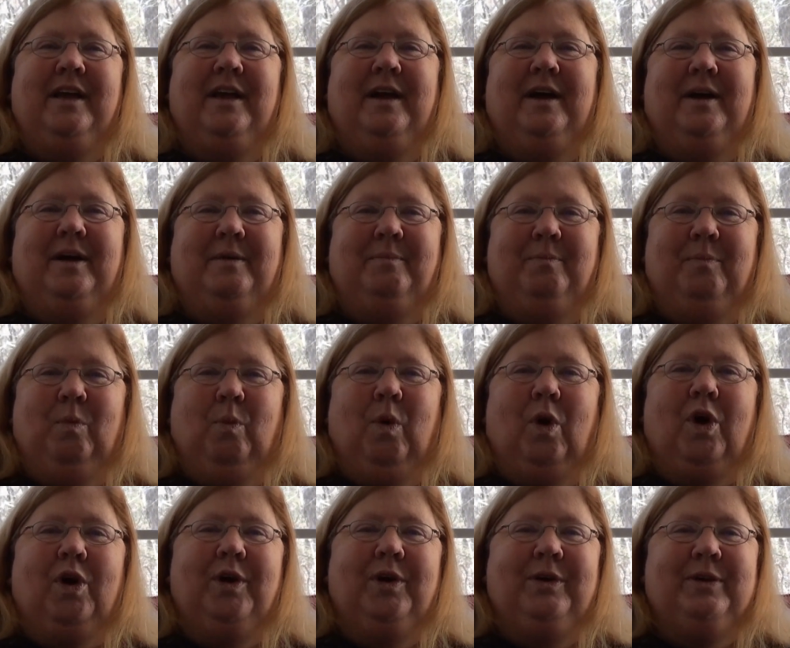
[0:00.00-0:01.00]
uh,
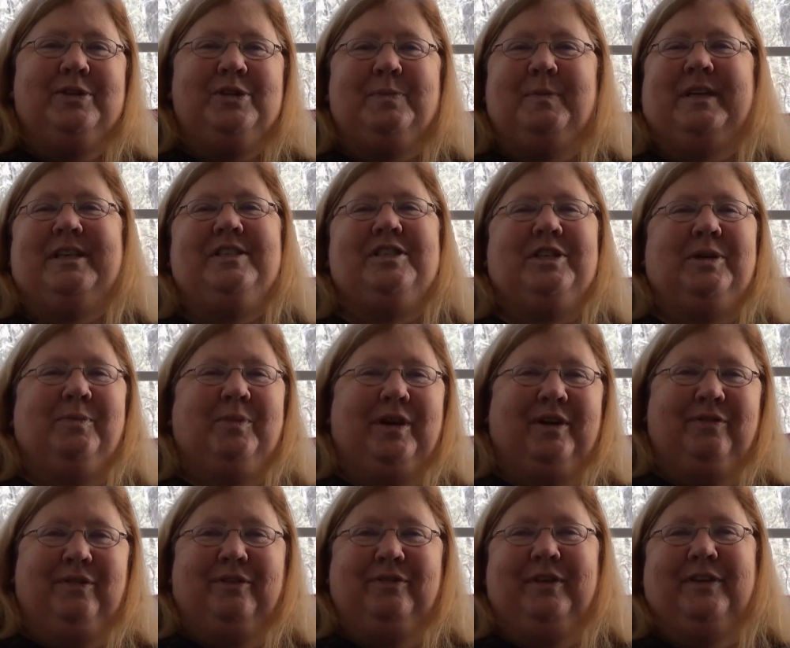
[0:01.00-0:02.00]
worker who's been
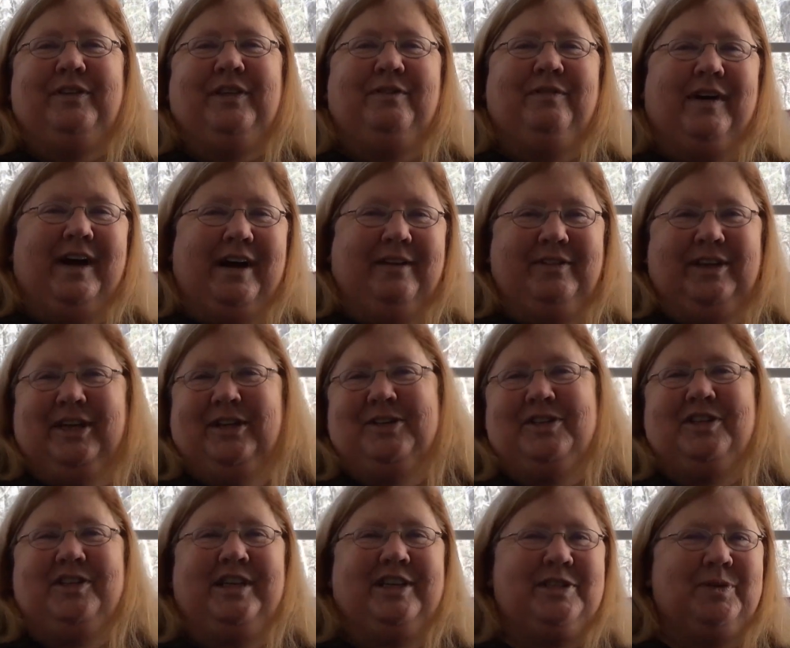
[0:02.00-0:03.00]
somewhere for 55 years
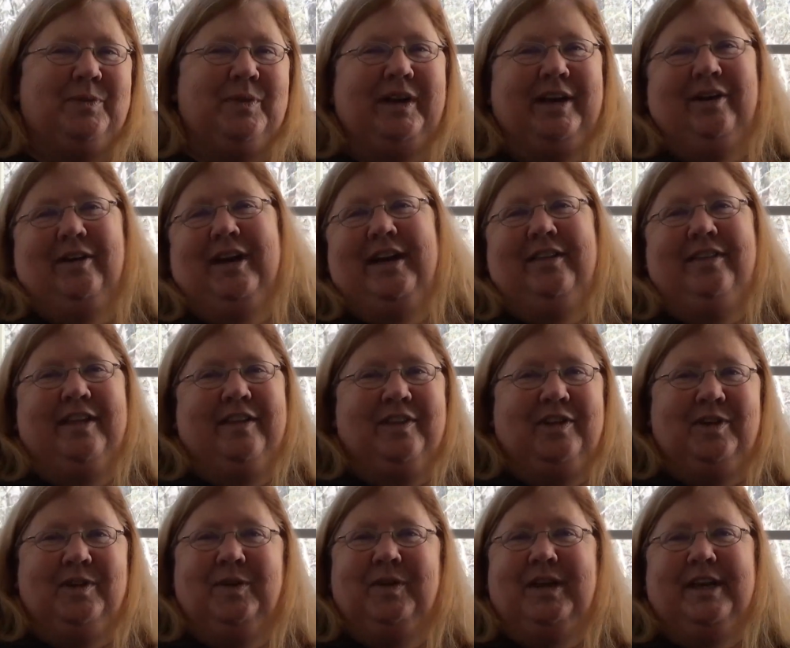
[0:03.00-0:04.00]
and doesn't want to hear anything the
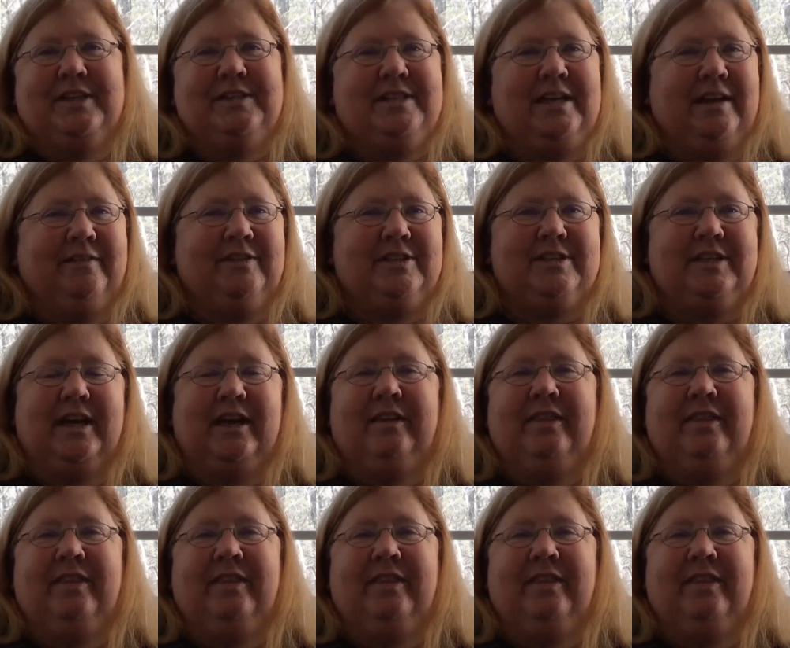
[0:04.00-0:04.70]
new kids have to say.